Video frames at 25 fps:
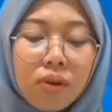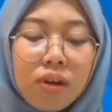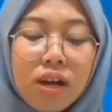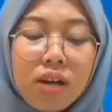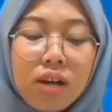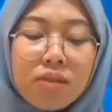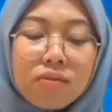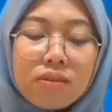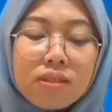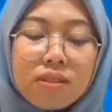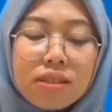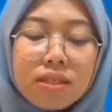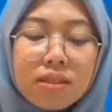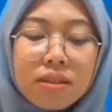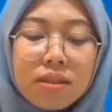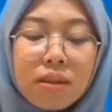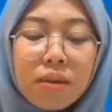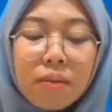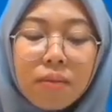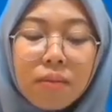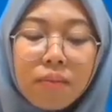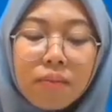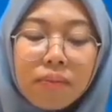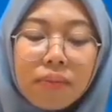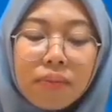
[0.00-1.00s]
pronouns.
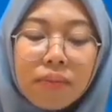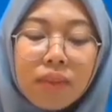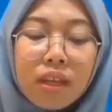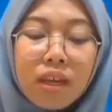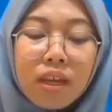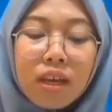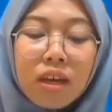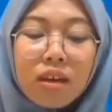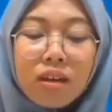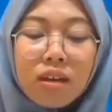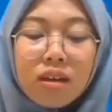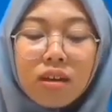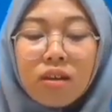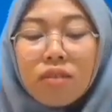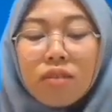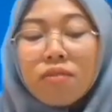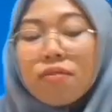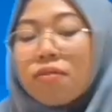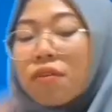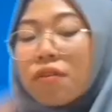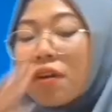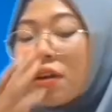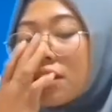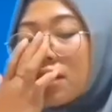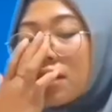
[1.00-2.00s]

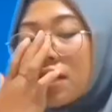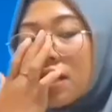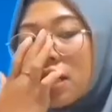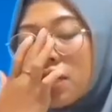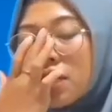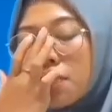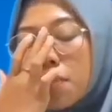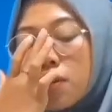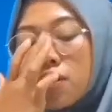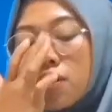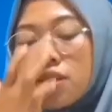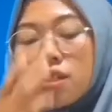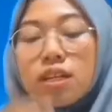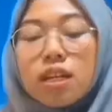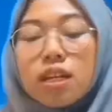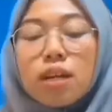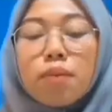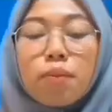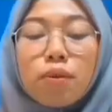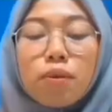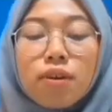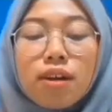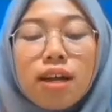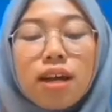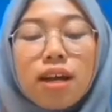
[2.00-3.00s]
First is personal
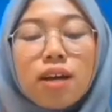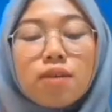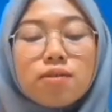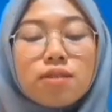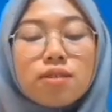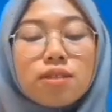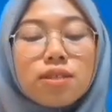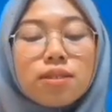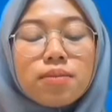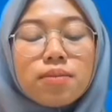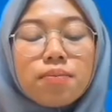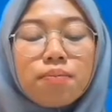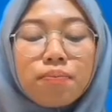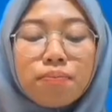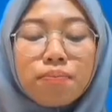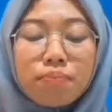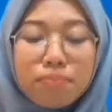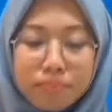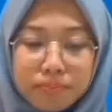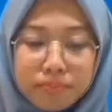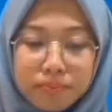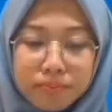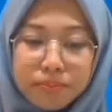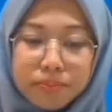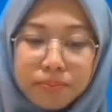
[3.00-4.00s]
pronouns.
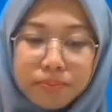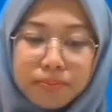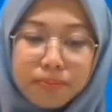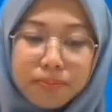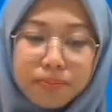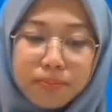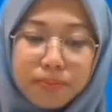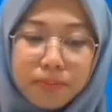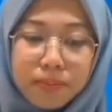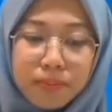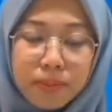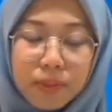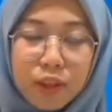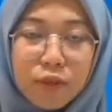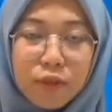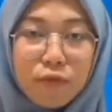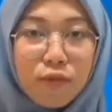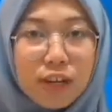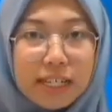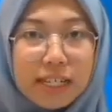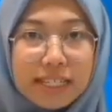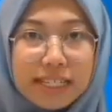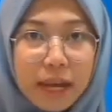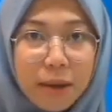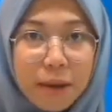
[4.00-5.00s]

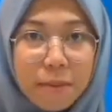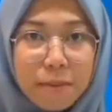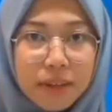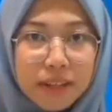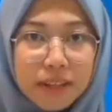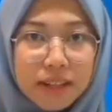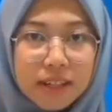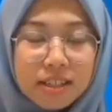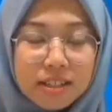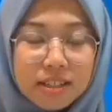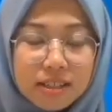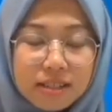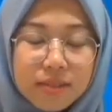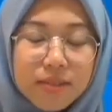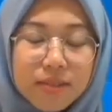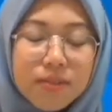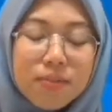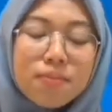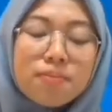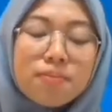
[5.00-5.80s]
For example,